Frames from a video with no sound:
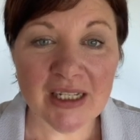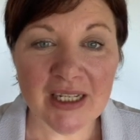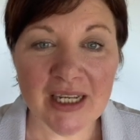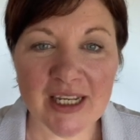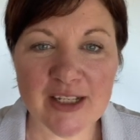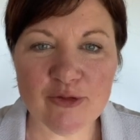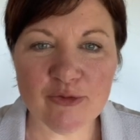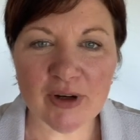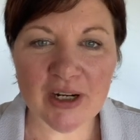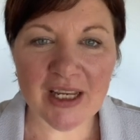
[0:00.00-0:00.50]

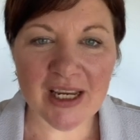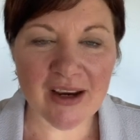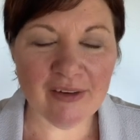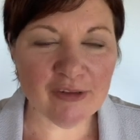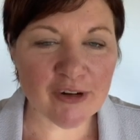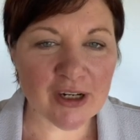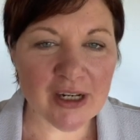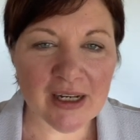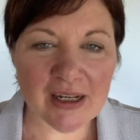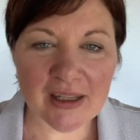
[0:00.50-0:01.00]
It's running
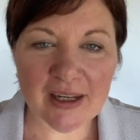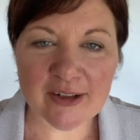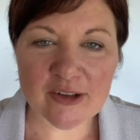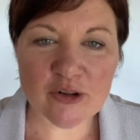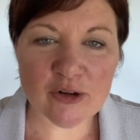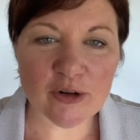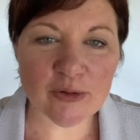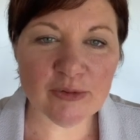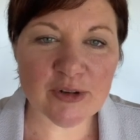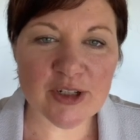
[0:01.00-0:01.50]
every
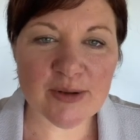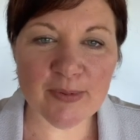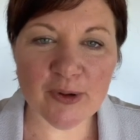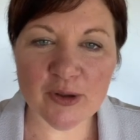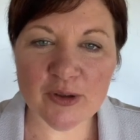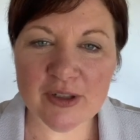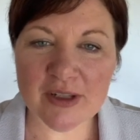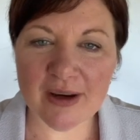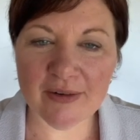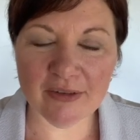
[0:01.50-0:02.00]
electrical
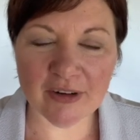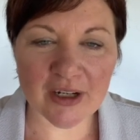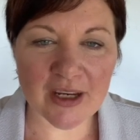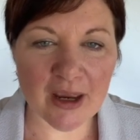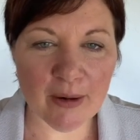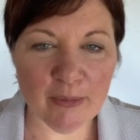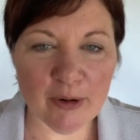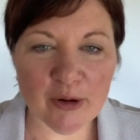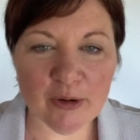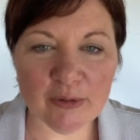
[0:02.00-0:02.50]
response, every
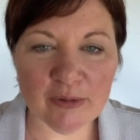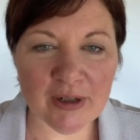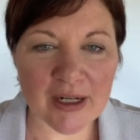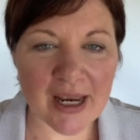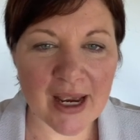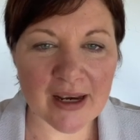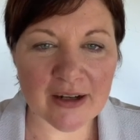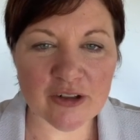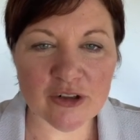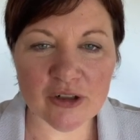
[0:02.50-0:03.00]
chemical
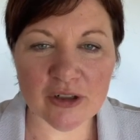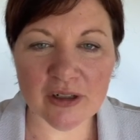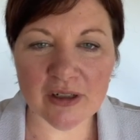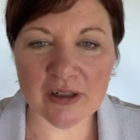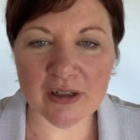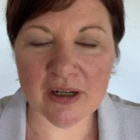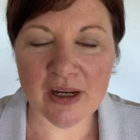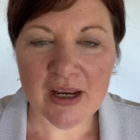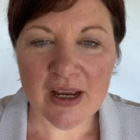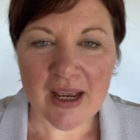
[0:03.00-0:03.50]

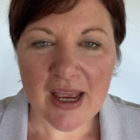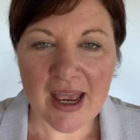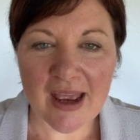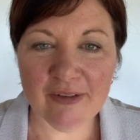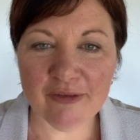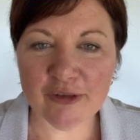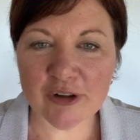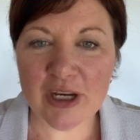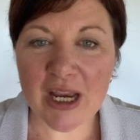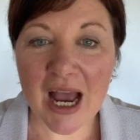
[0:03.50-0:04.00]
reaction,
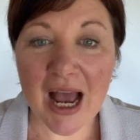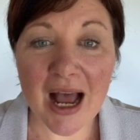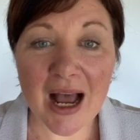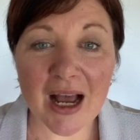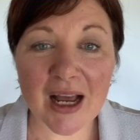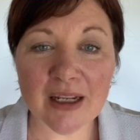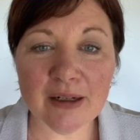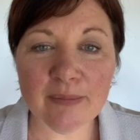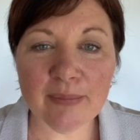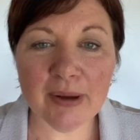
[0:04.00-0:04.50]
every
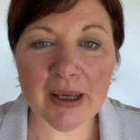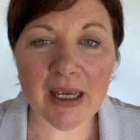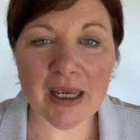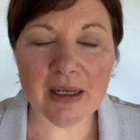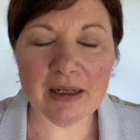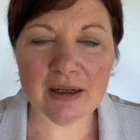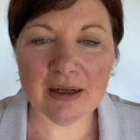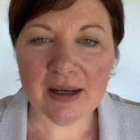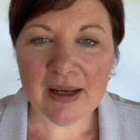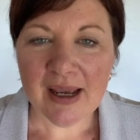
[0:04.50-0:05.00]
heartbeat,